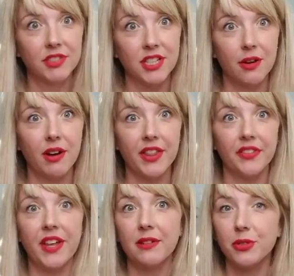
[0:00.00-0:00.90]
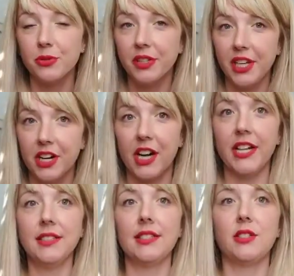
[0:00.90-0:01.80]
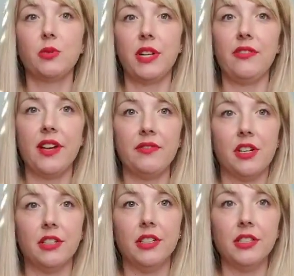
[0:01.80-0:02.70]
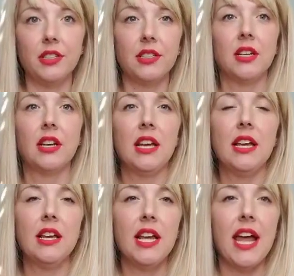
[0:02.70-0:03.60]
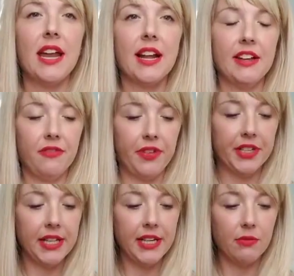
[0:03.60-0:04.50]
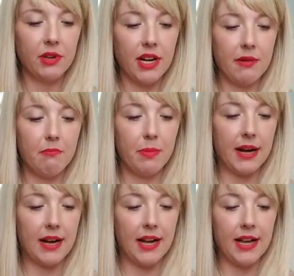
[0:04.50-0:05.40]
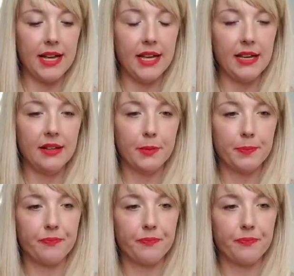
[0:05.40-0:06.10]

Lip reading: So I thought that was really great, $25. And I feel like when I buy